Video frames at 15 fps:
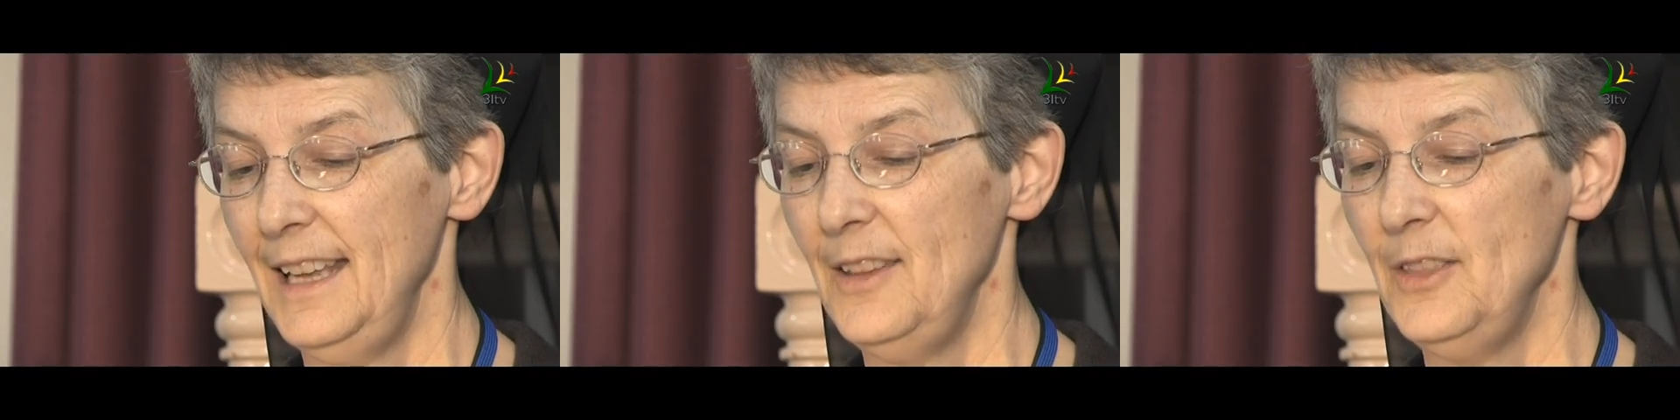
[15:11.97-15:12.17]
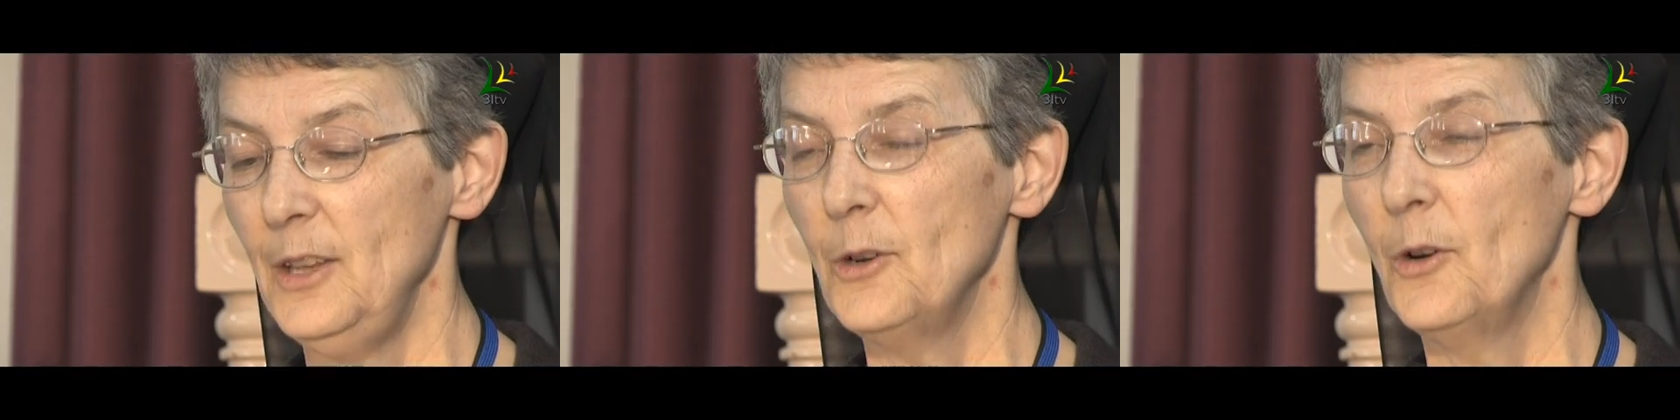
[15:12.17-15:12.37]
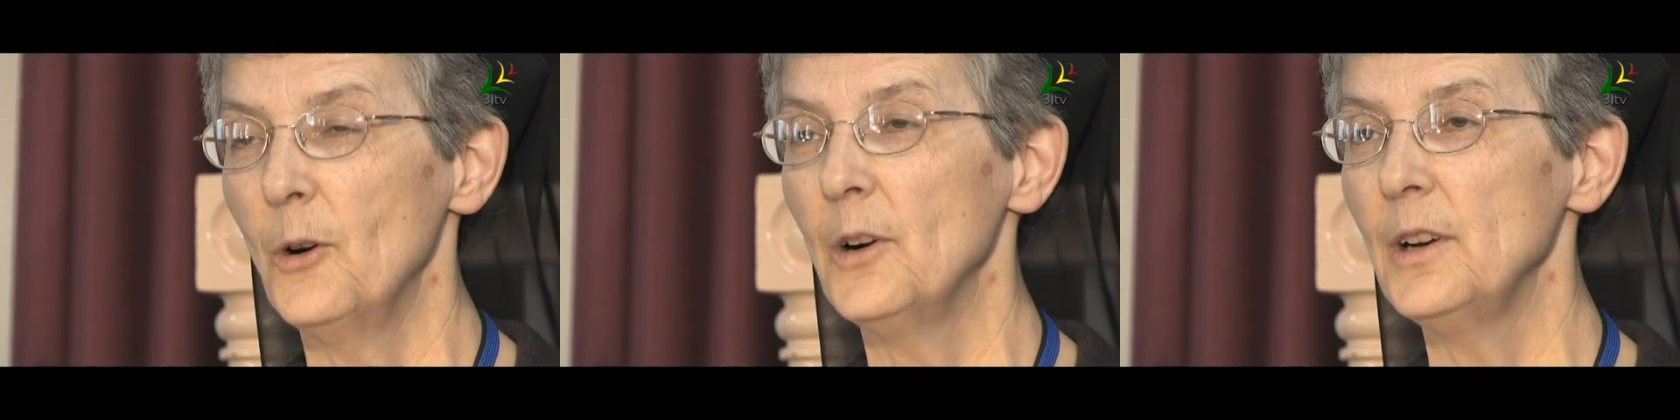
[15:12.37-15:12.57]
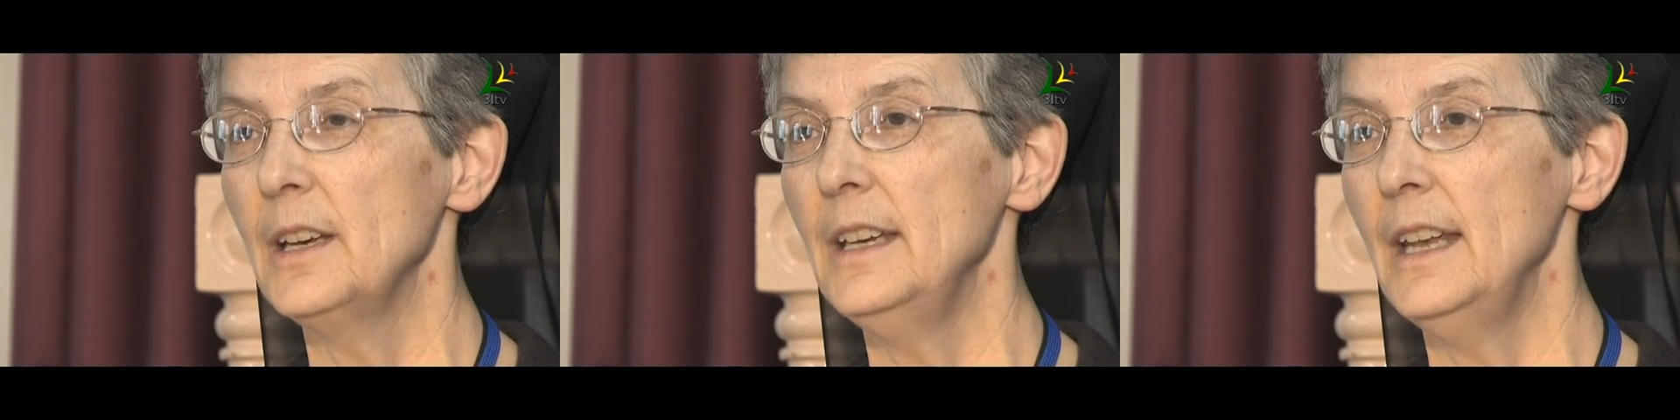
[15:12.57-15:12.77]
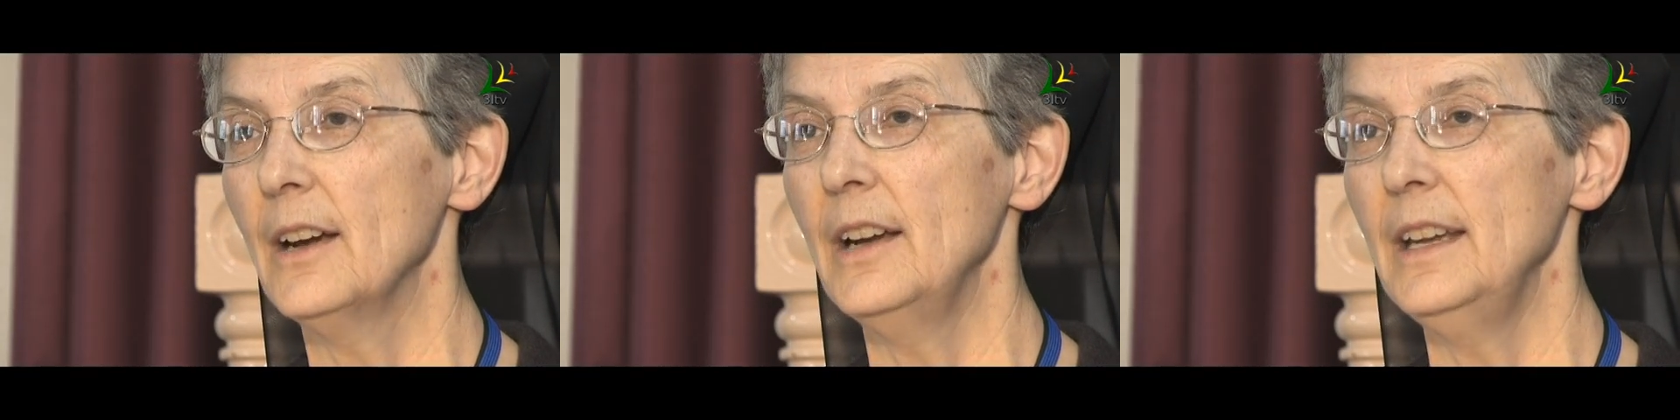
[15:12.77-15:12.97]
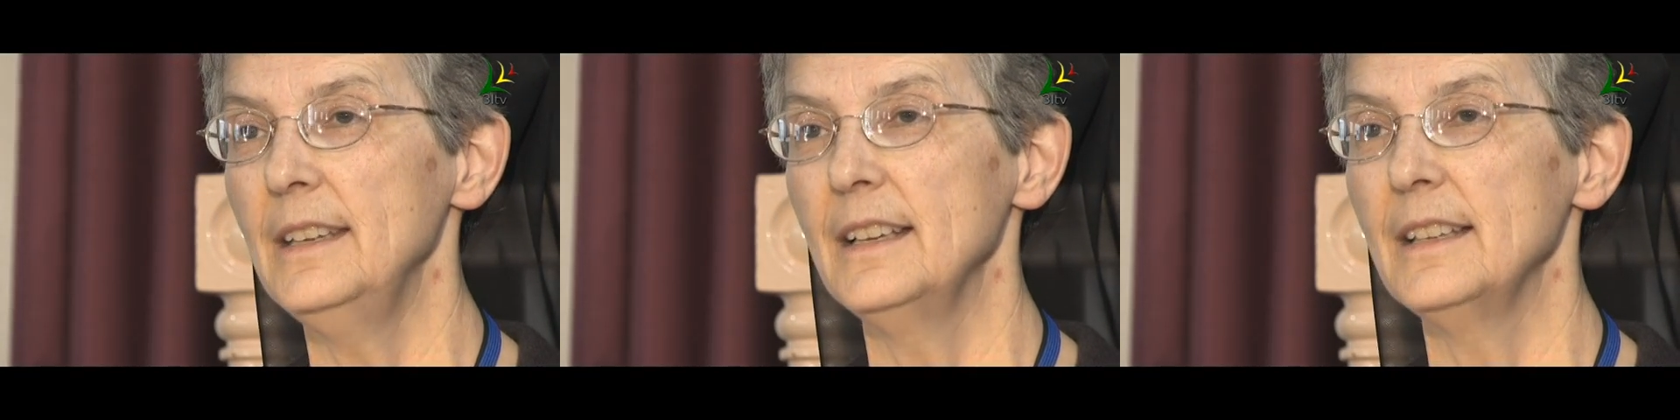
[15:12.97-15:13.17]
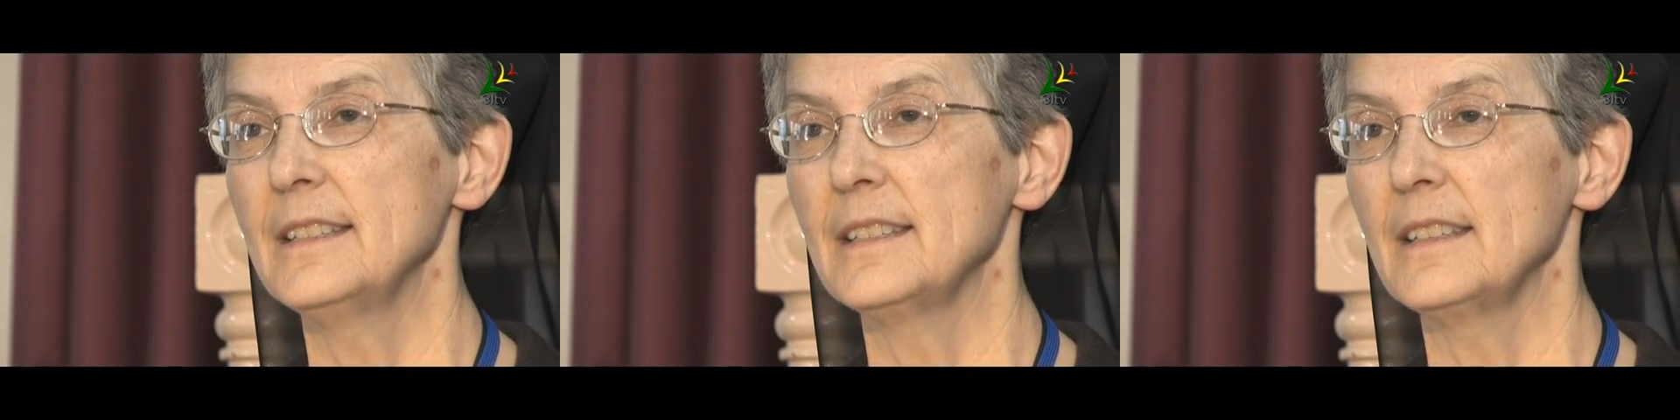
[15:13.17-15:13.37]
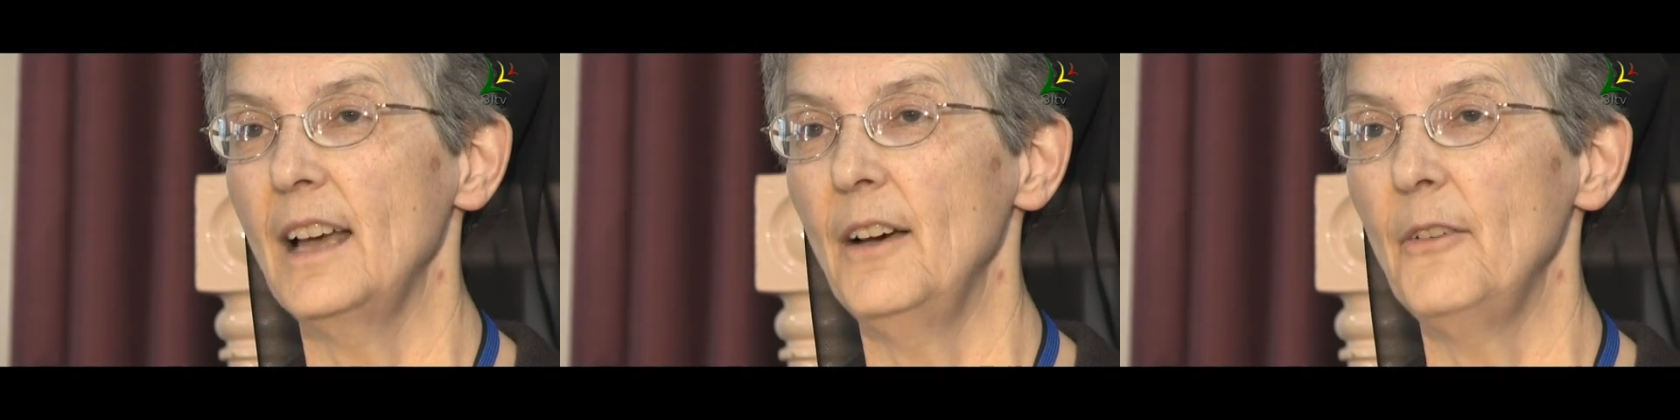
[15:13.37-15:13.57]
in the
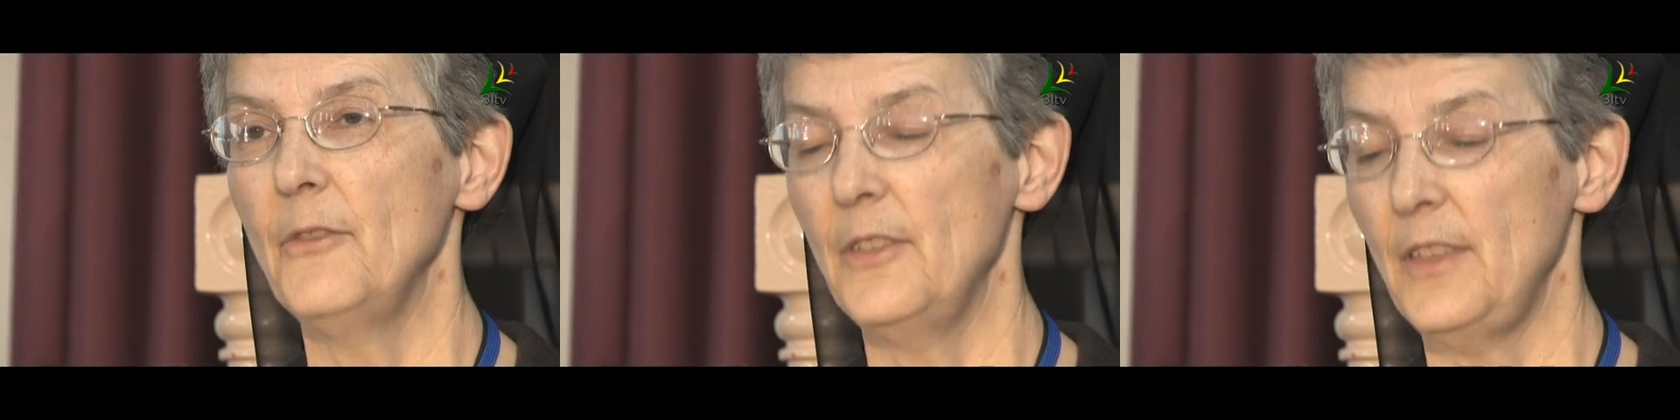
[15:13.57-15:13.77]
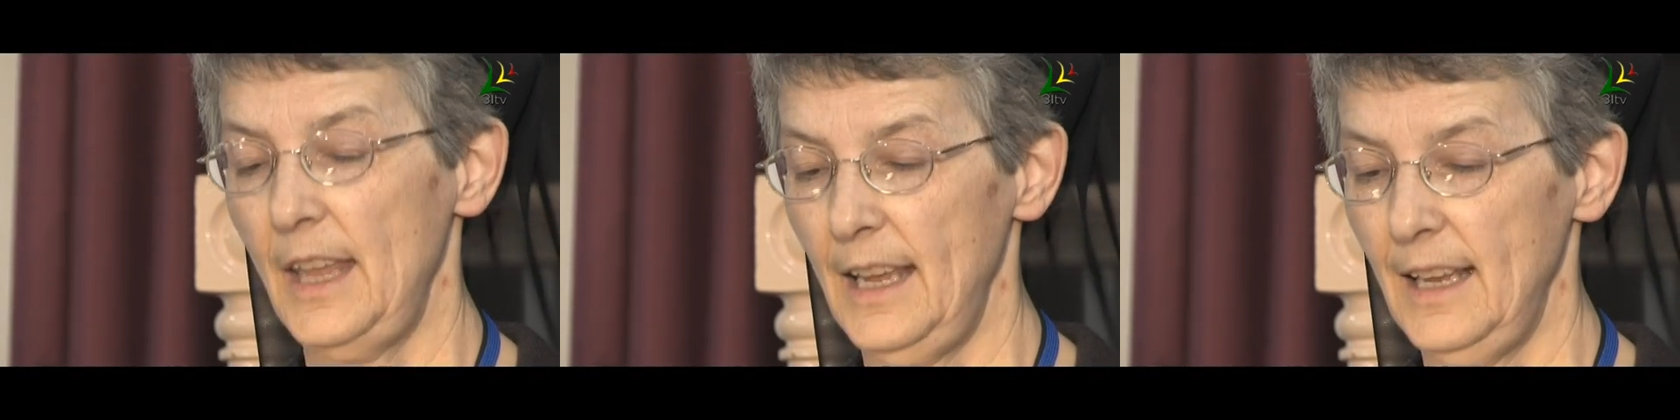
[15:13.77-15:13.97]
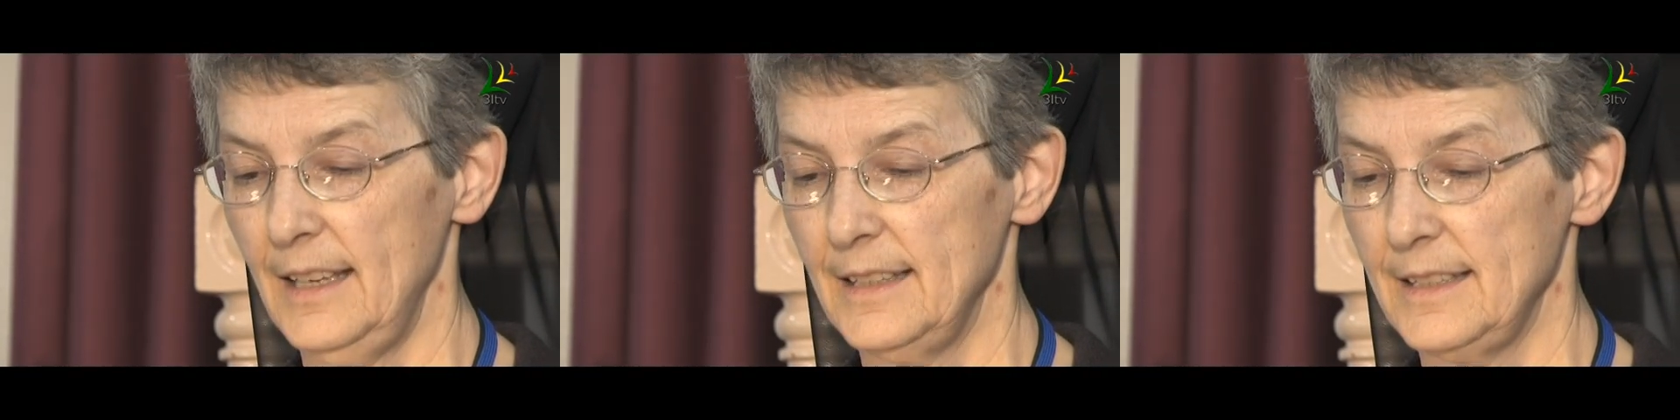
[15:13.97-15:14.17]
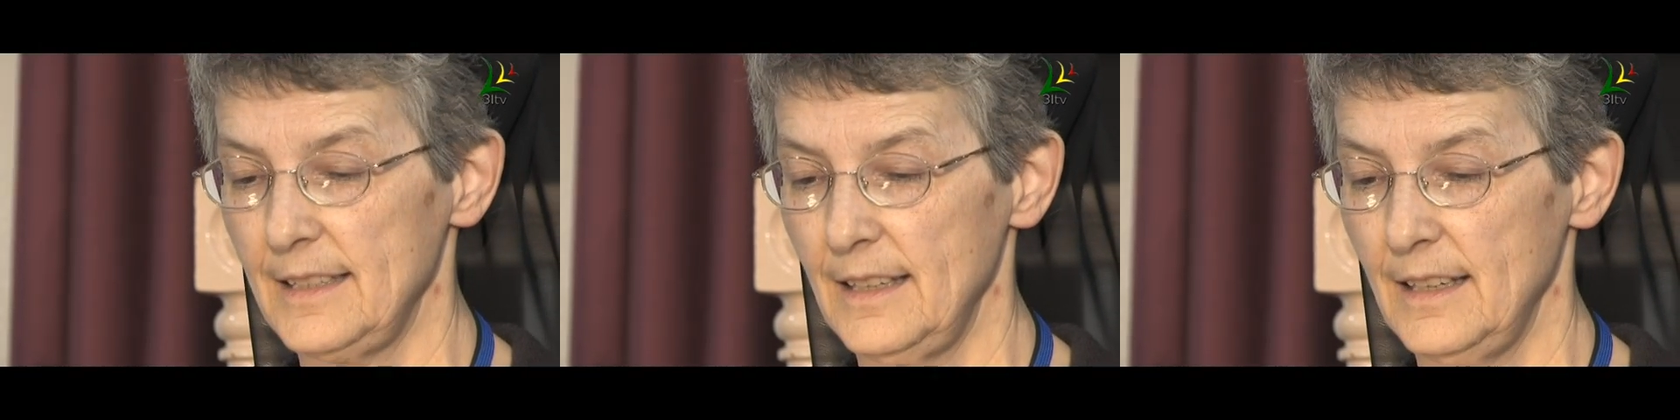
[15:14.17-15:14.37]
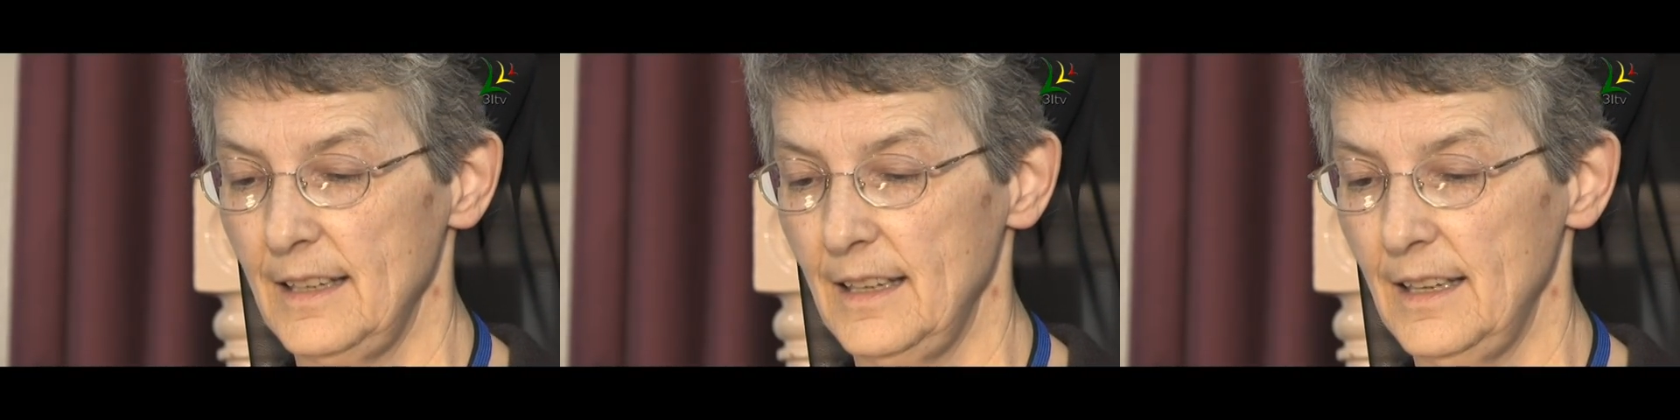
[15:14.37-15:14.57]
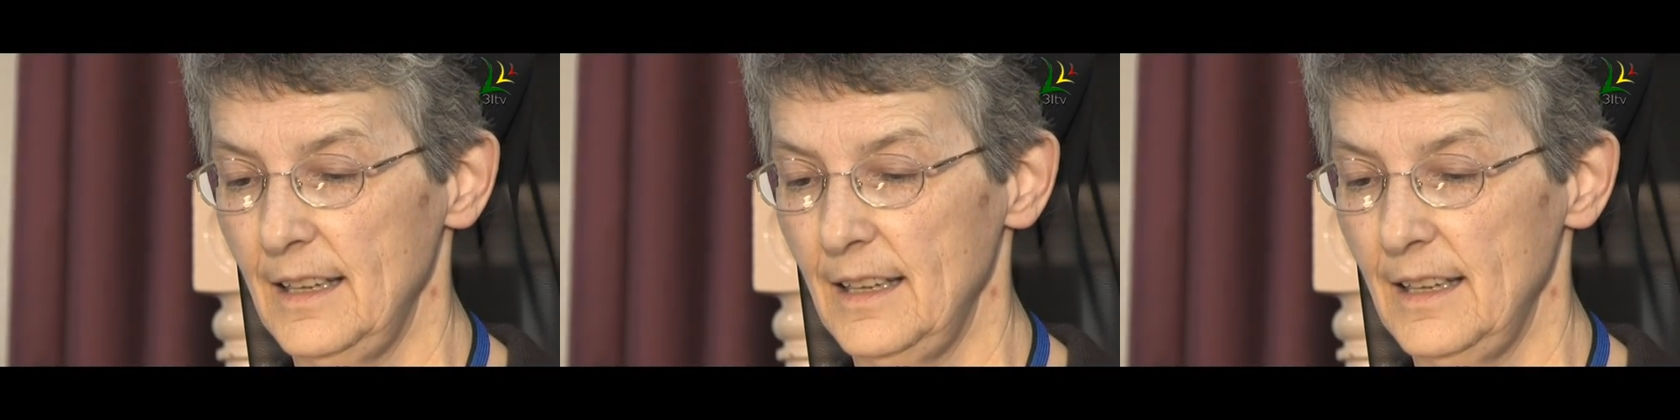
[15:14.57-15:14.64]
ordinariness of things.